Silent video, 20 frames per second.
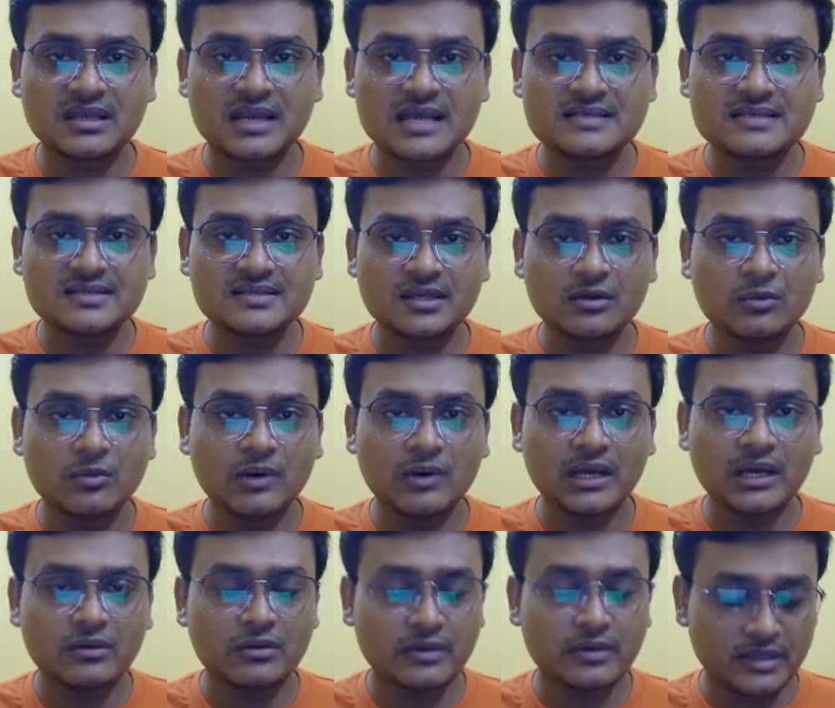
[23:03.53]
a classical
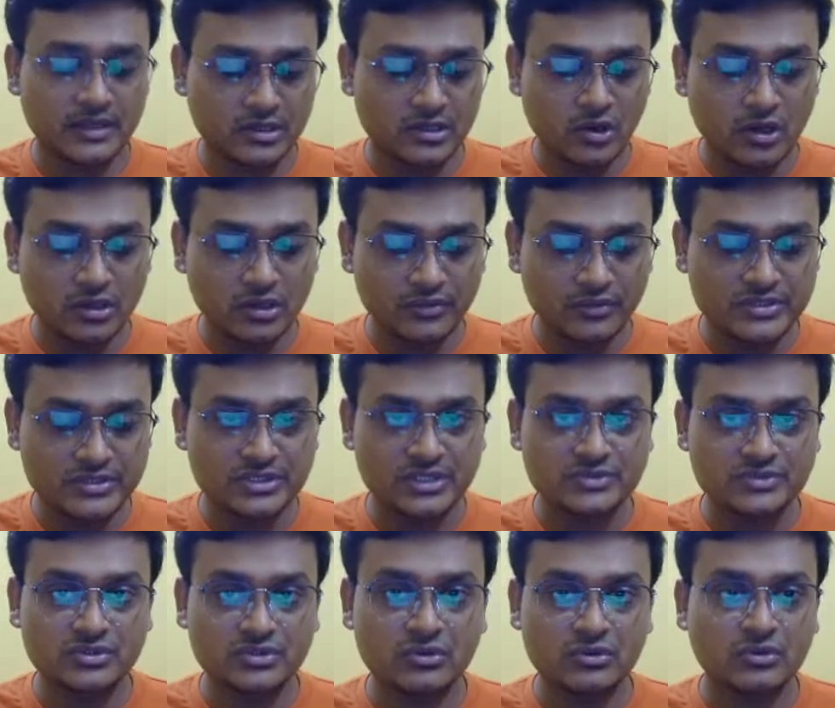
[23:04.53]
verb. Okay. Don't visit.
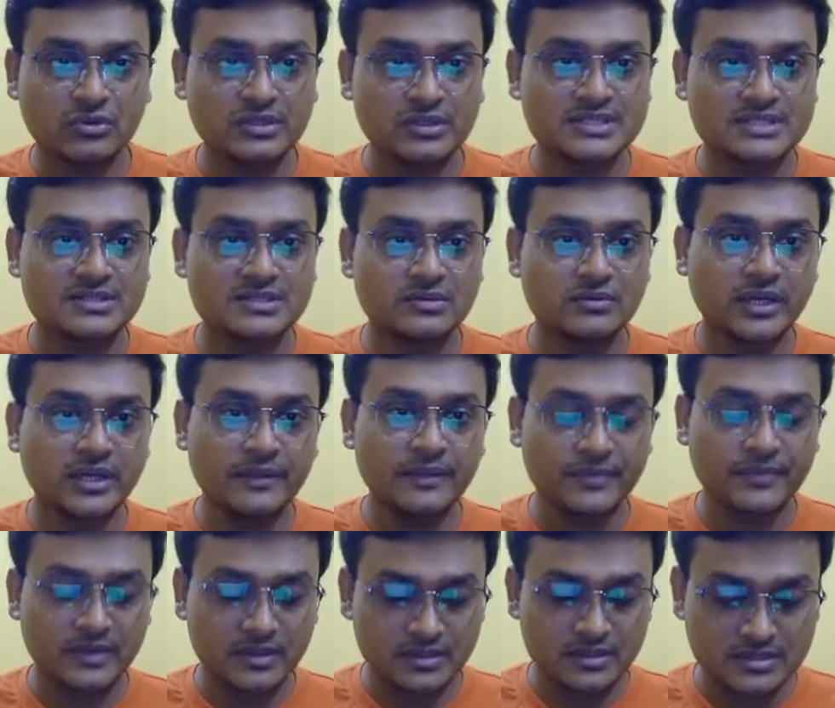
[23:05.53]
You should know this. Okay.
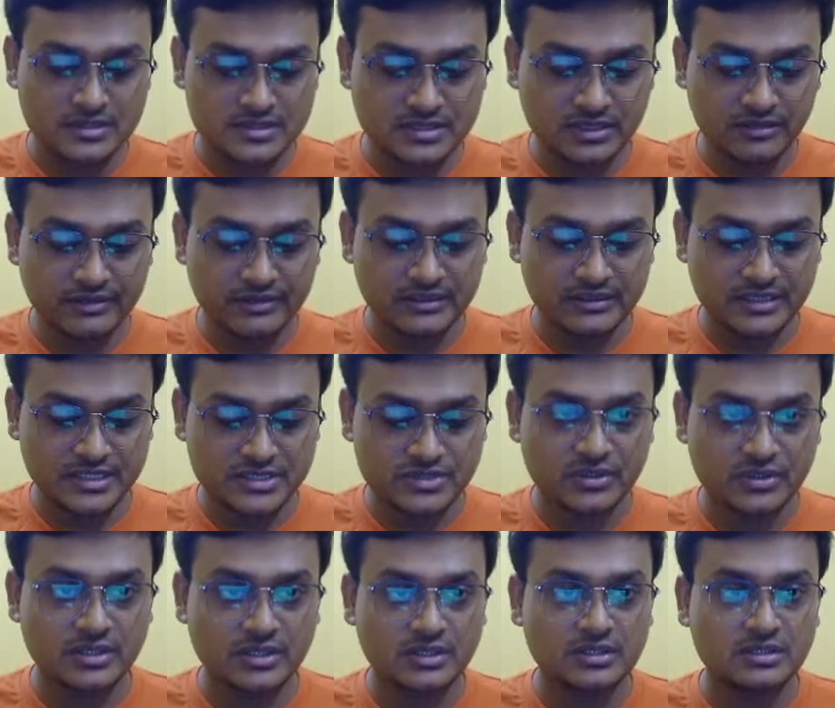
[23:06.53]
Cervantes.
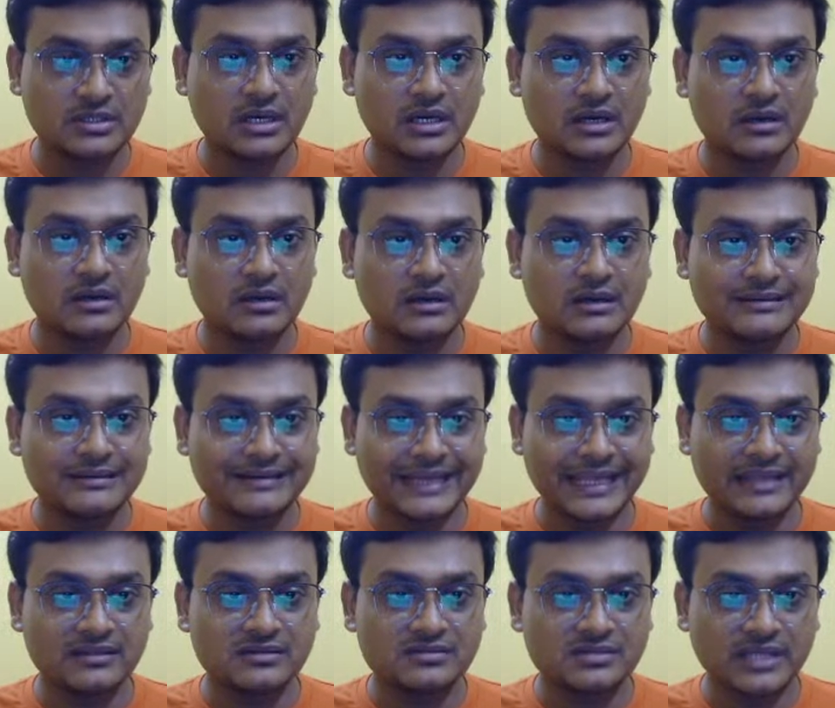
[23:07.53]
Okay. Yeah.
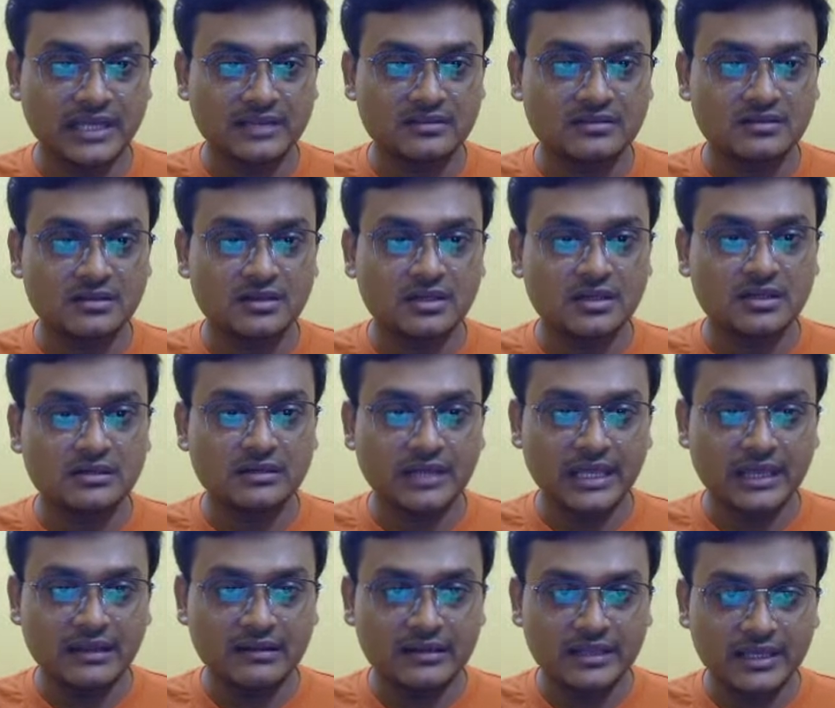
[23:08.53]
10th
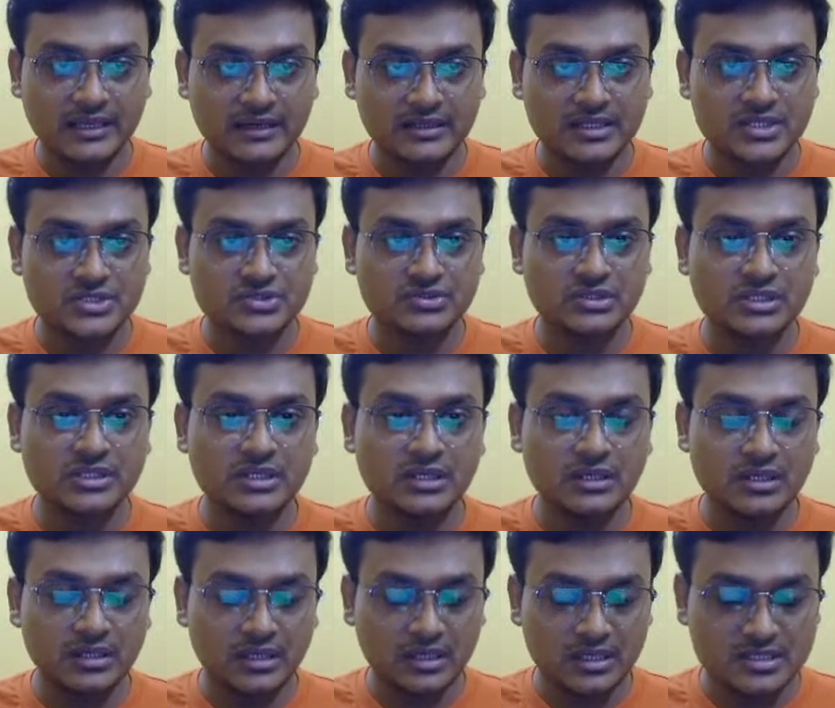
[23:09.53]
here
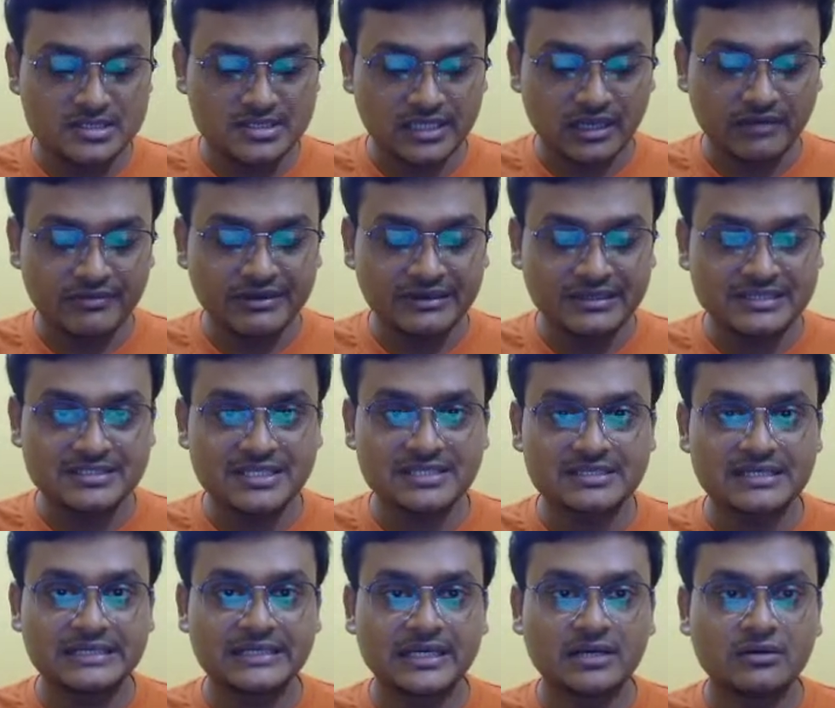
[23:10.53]
actually Cervantes has
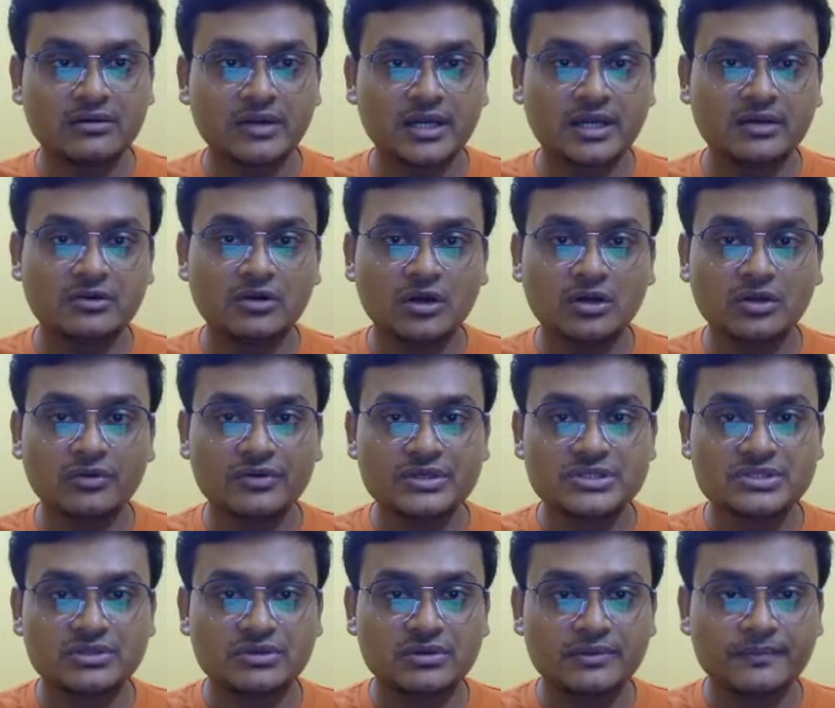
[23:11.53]
written. Okay. Don't
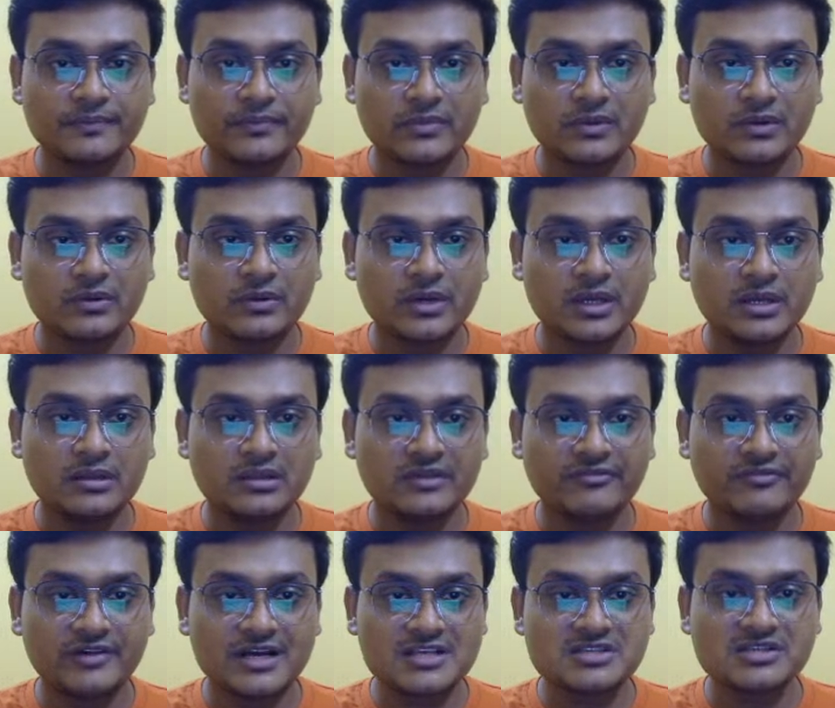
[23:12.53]
visit. Okay.
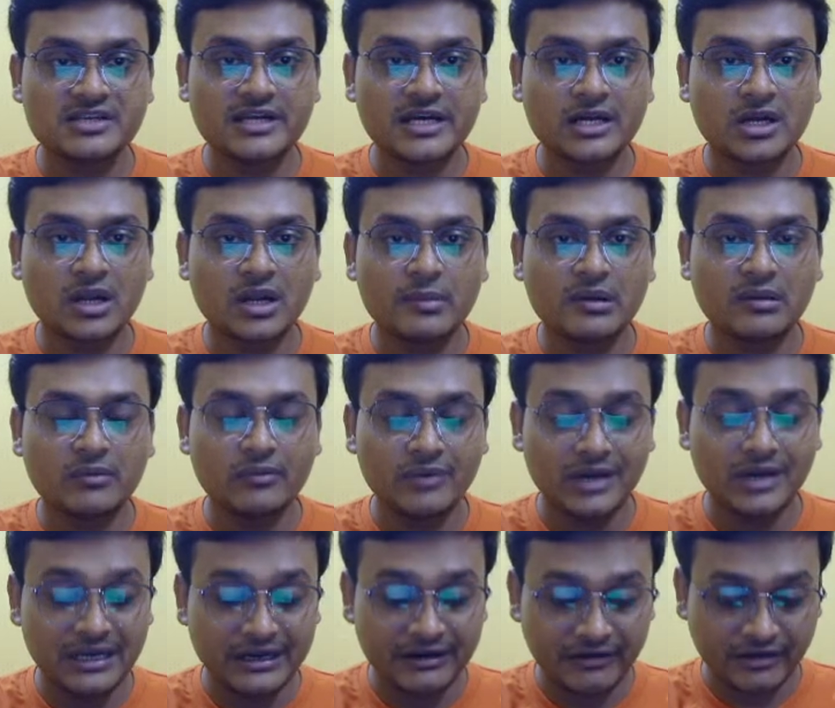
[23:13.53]
The first great novel of
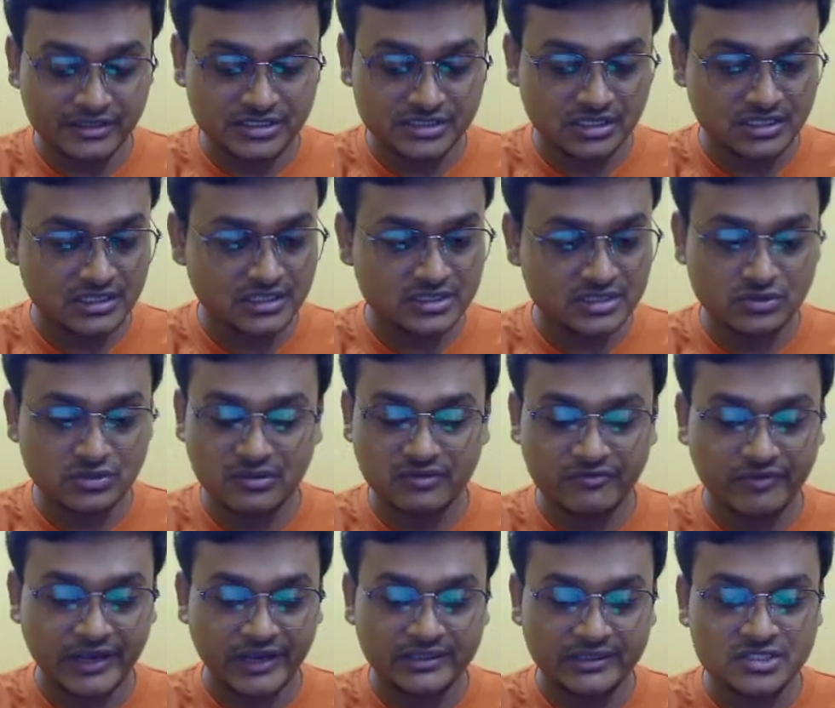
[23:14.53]
world literature. It's one of
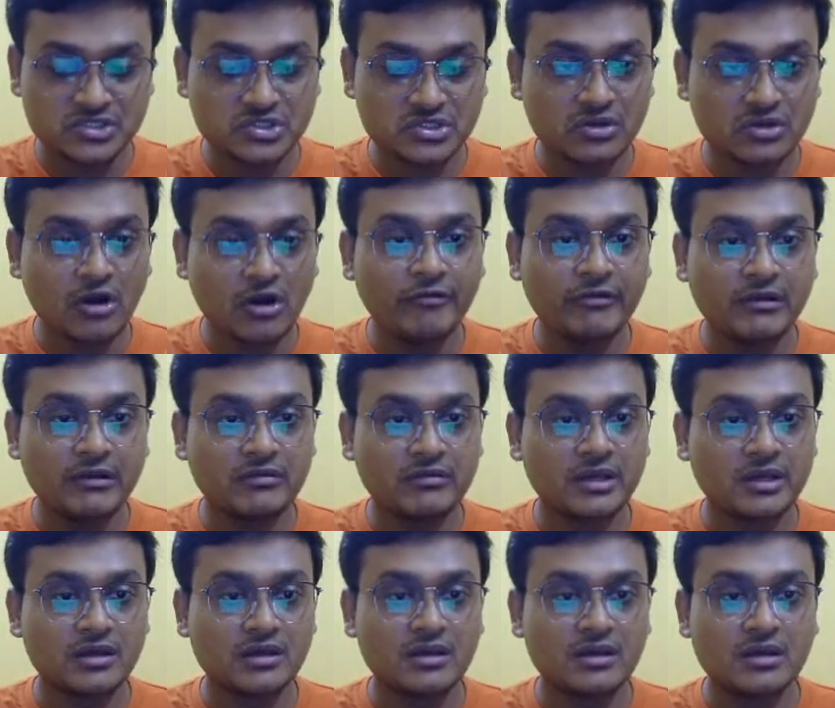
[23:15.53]
the finest novel.
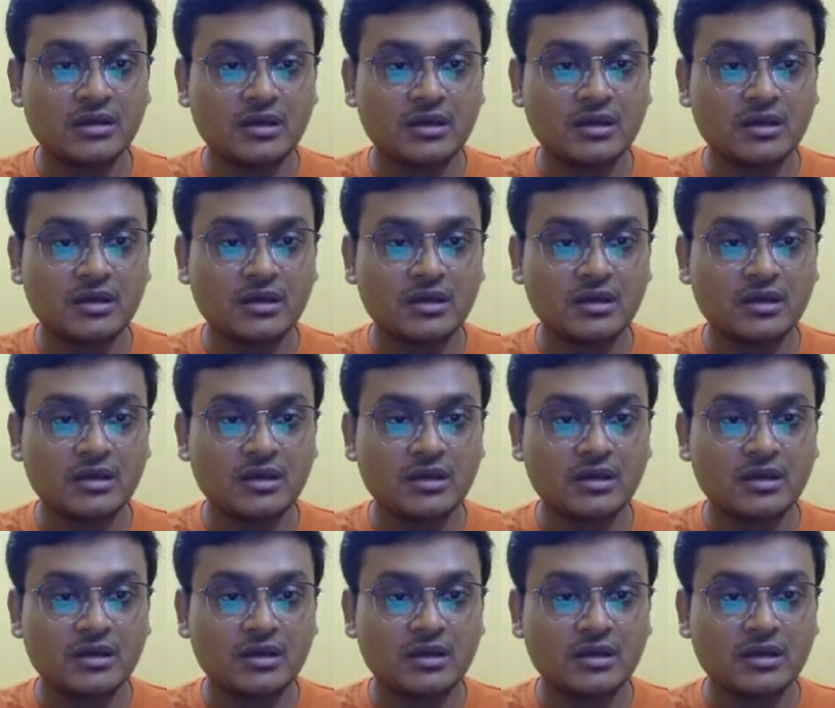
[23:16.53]
Okay.